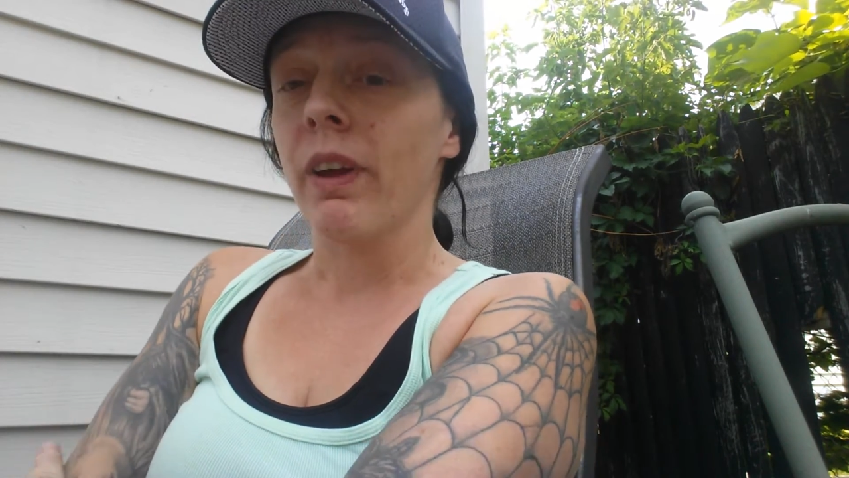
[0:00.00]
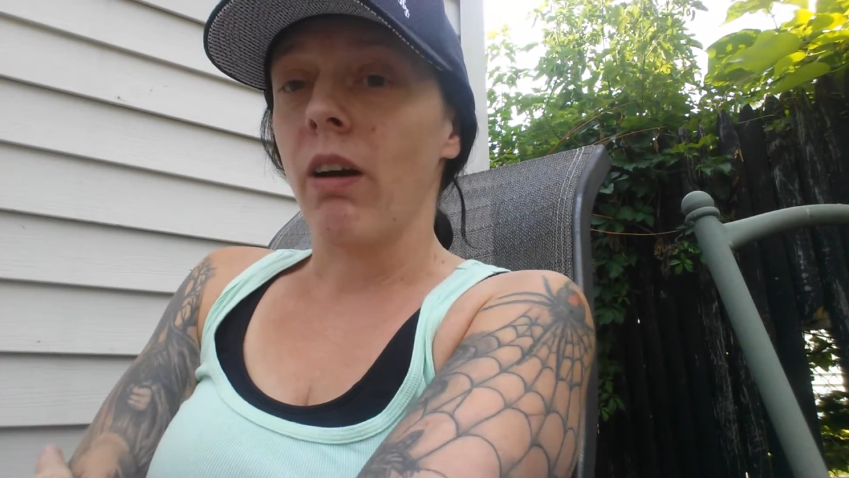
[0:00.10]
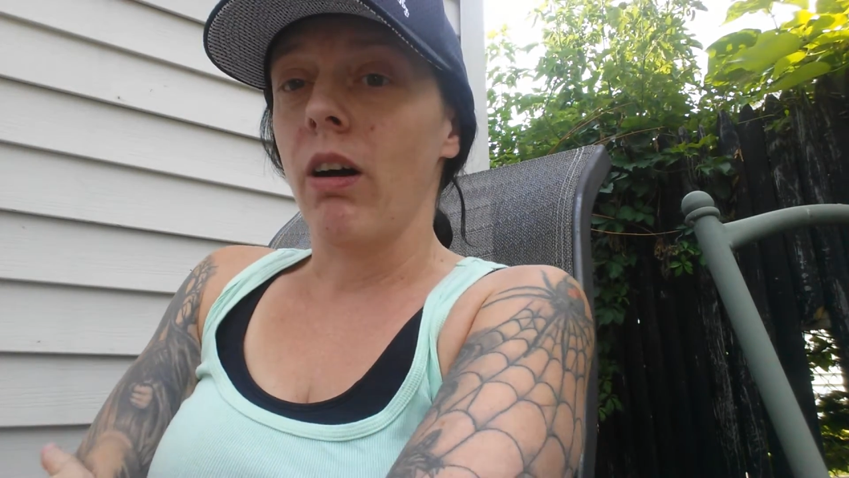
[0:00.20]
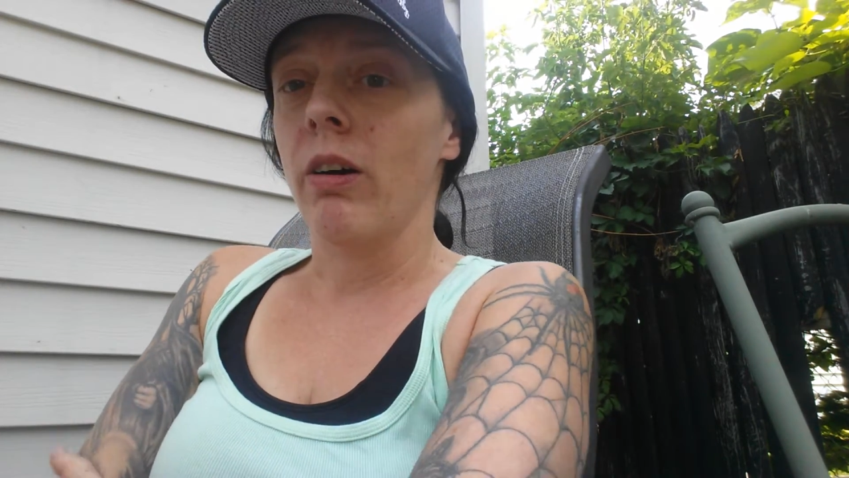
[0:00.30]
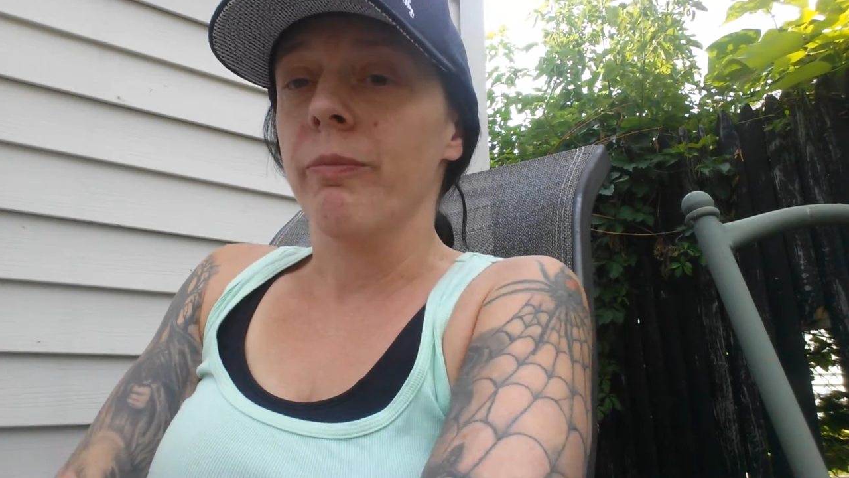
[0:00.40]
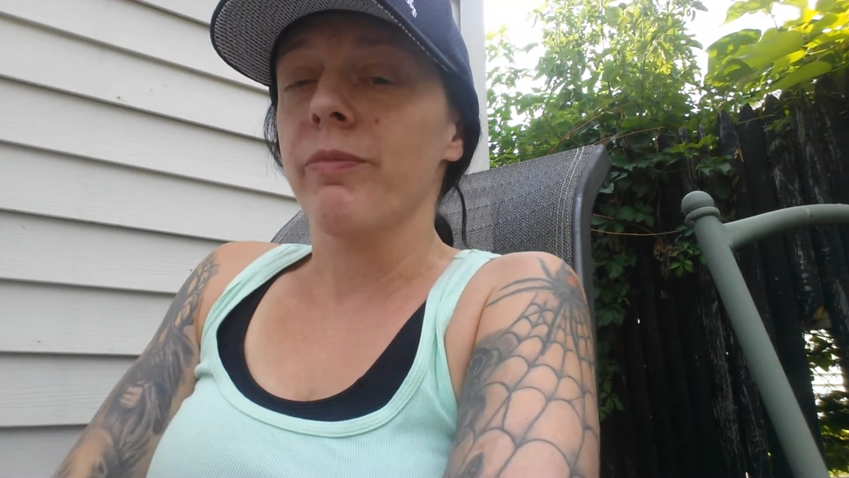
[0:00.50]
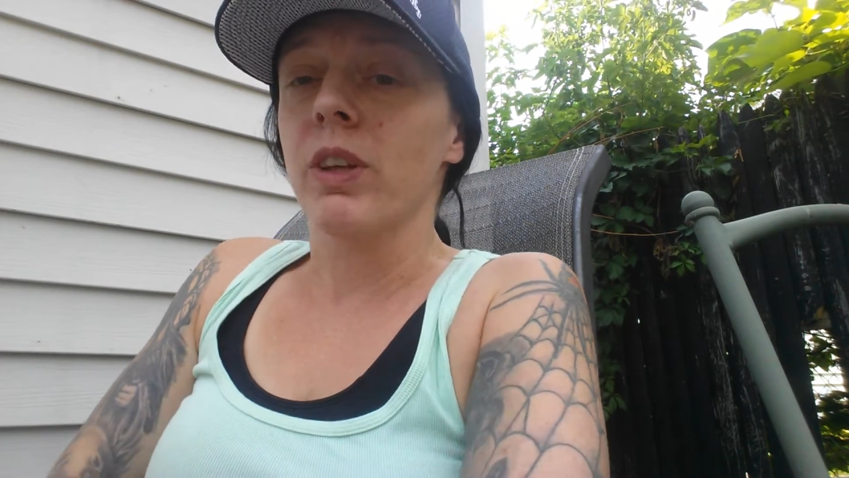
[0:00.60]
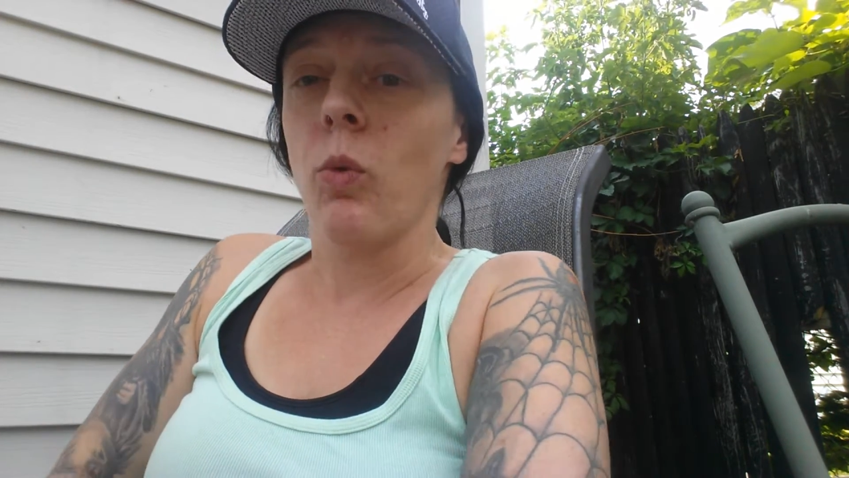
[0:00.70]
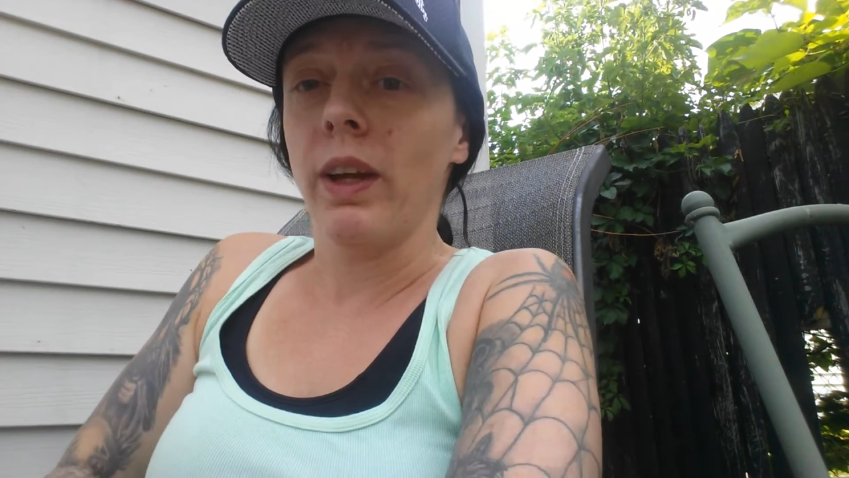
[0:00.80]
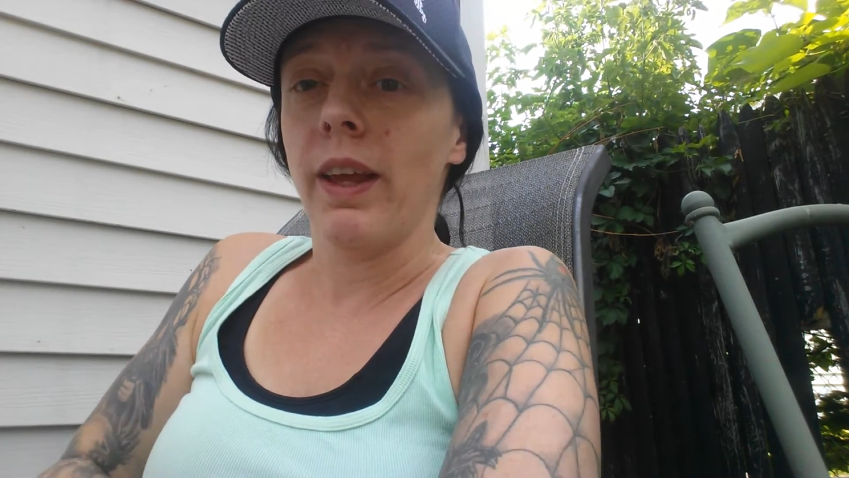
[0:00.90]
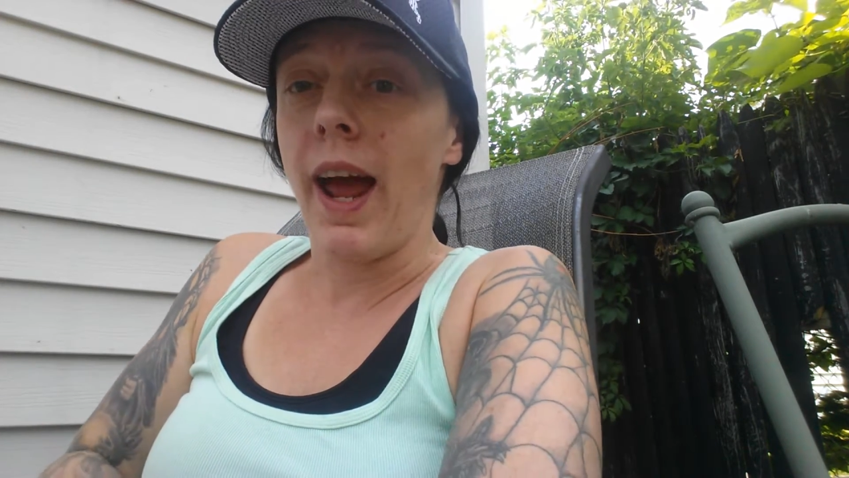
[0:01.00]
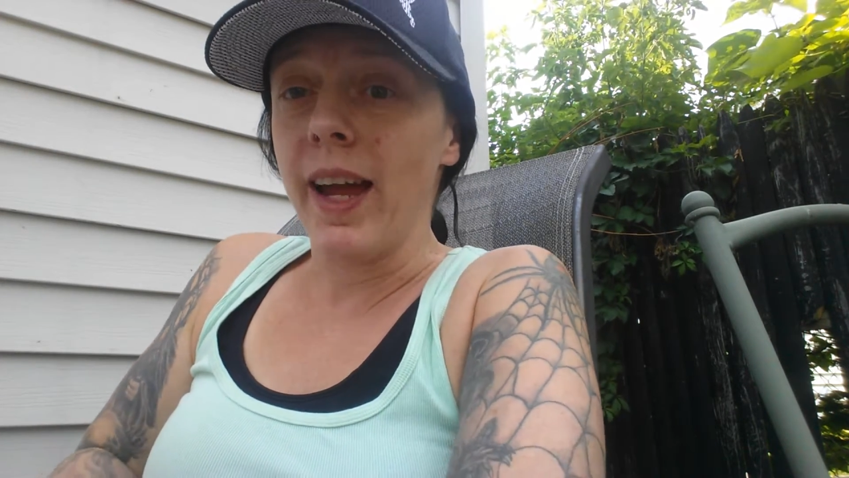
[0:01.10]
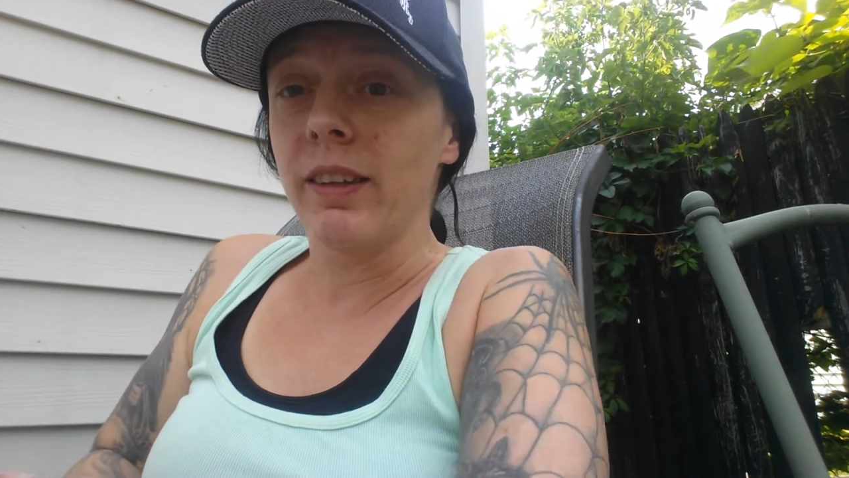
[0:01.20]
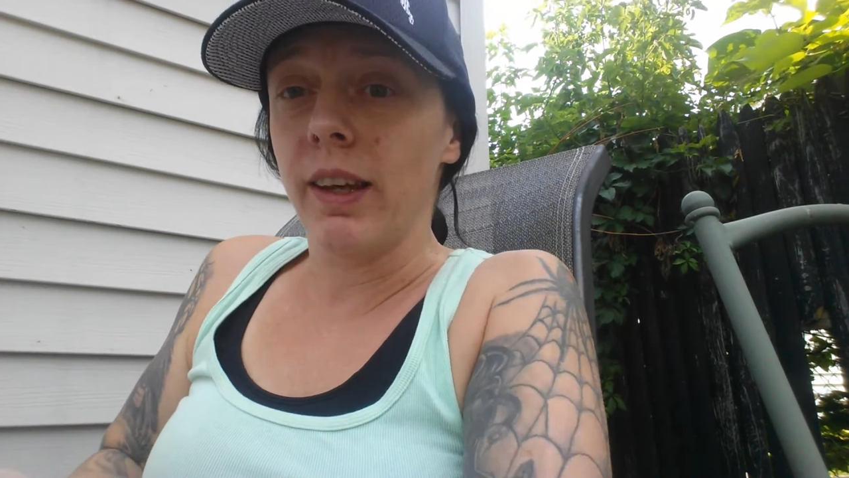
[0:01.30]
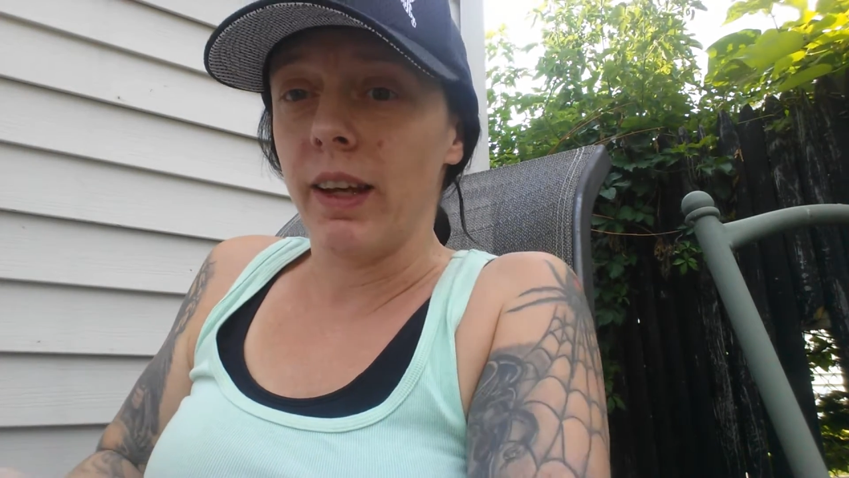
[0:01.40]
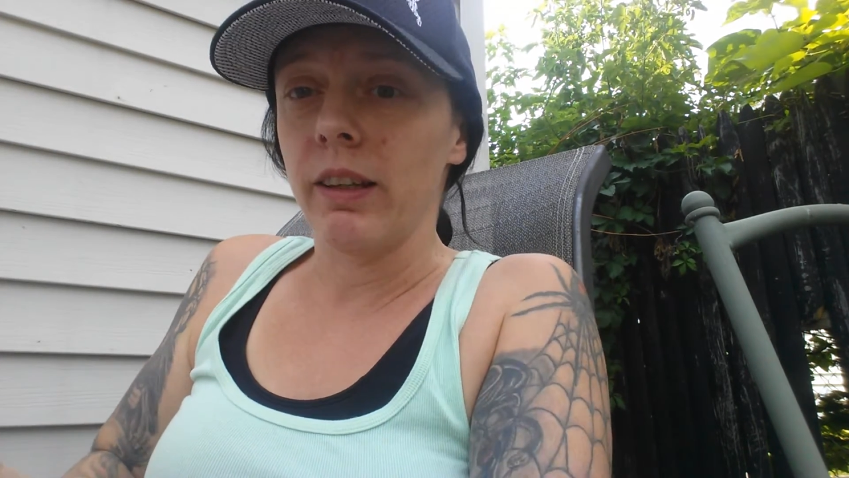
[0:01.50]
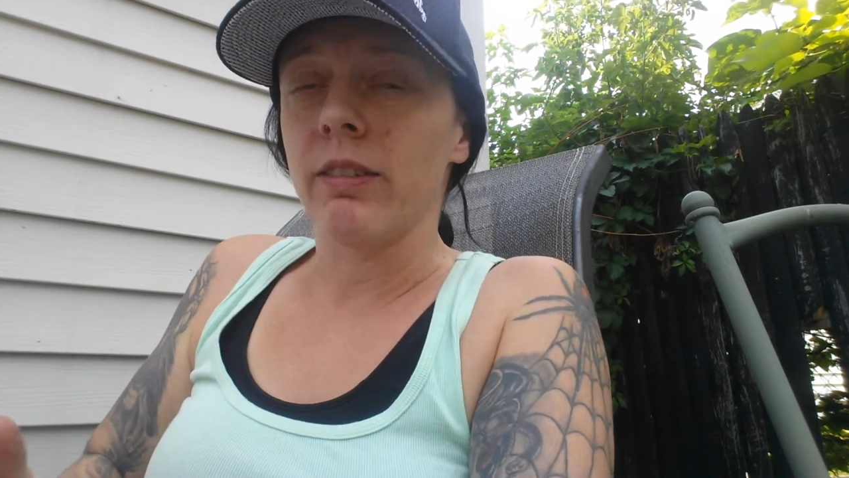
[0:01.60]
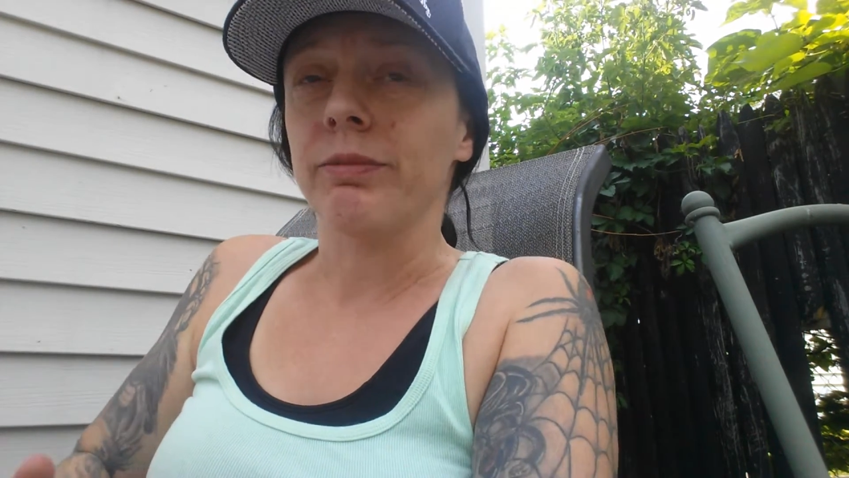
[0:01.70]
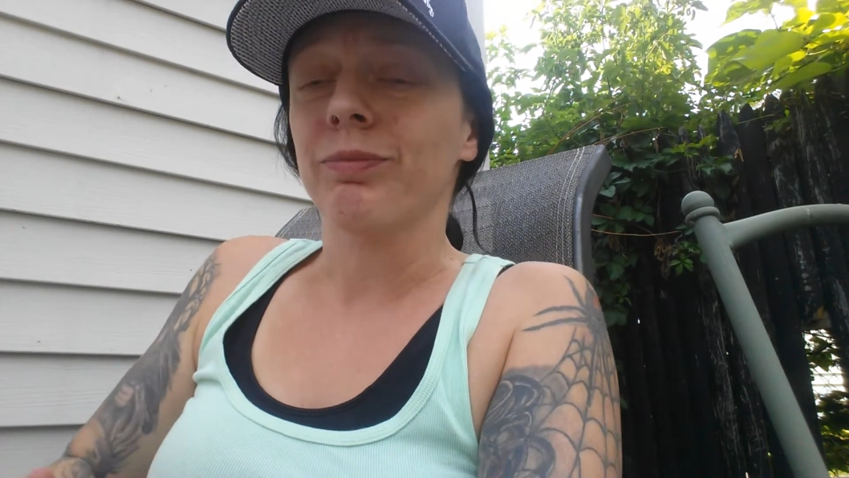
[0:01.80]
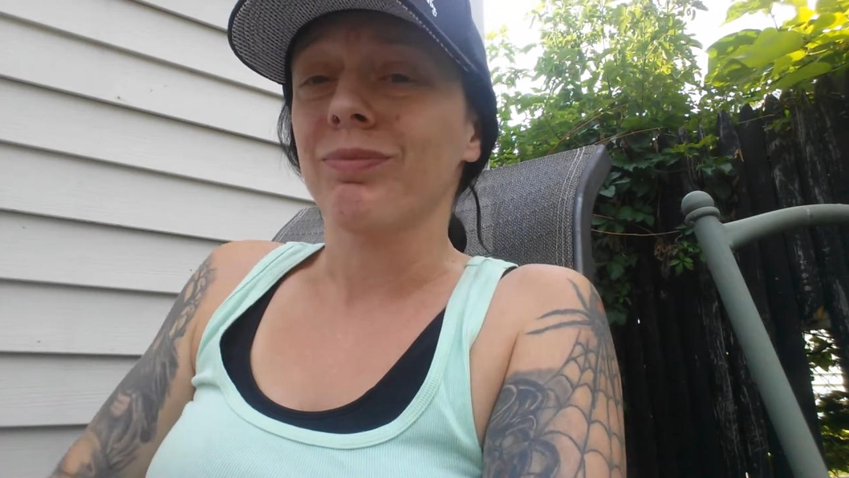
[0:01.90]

um, the way that I did it